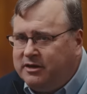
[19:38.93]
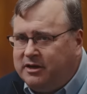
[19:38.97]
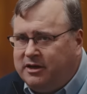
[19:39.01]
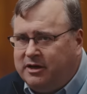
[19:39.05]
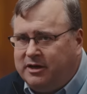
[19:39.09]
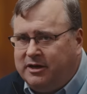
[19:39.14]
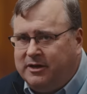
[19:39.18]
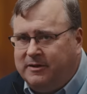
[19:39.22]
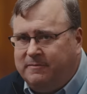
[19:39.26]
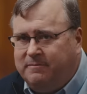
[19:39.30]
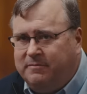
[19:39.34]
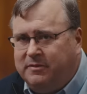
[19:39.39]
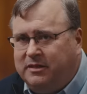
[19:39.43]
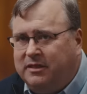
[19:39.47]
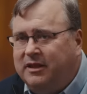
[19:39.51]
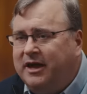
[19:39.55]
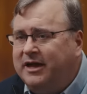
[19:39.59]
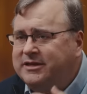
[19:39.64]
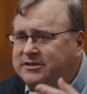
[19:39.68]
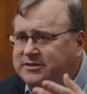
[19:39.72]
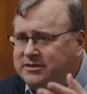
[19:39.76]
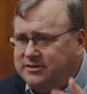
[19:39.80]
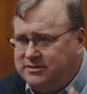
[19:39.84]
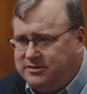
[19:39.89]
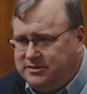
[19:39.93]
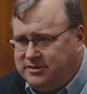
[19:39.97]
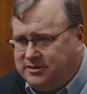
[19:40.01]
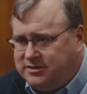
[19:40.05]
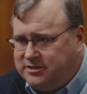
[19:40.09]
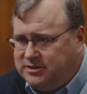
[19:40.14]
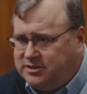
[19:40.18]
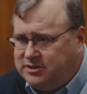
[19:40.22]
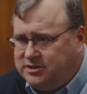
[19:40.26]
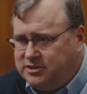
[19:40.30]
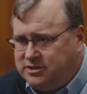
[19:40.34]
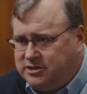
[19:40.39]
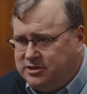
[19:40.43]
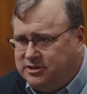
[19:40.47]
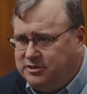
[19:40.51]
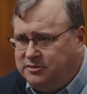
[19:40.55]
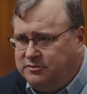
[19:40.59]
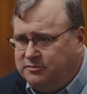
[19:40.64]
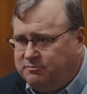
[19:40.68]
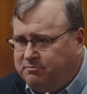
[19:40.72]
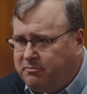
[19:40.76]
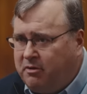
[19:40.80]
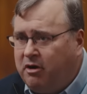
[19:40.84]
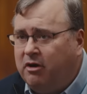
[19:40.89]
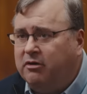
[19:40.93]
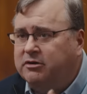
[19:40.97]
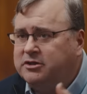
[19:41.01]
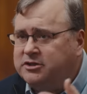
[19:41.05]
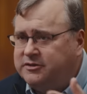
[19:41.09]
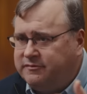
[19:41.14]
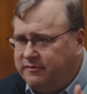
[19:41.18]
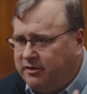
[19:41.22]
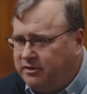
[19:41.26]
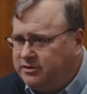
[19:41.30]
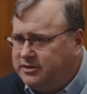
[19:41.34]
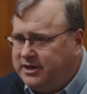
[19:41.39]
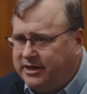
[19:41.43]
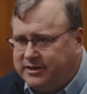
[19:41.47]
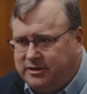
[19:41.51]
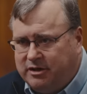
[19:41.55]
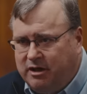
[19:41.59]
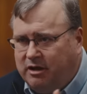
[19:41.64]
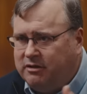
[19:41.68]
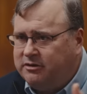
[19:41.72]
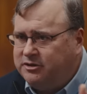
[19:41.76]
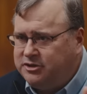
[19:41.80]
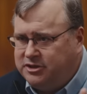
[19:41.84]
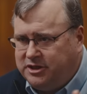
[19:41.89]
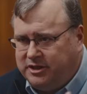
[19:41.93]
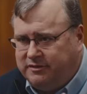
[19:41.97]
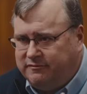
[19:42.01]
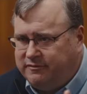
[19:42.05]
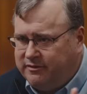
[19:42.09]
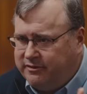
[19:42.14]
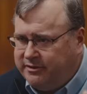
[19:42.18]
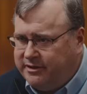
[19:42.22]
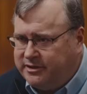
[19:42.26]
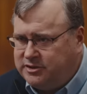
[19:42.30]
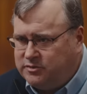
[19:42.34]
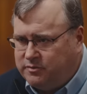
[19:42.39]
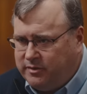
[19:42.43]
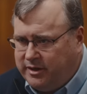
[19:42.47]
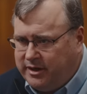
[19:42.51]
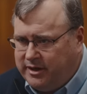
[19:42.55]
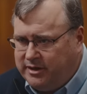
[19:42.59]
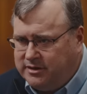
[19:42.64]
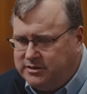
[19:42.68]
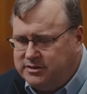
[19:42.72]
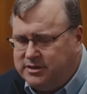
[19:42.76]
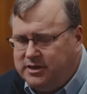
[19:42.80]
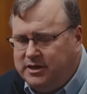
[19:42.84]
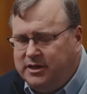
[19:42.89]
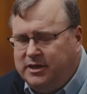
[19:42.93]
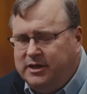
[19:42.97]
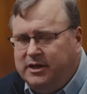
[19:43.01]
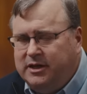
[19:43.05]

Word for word: licenses to parts of our technology in various ways,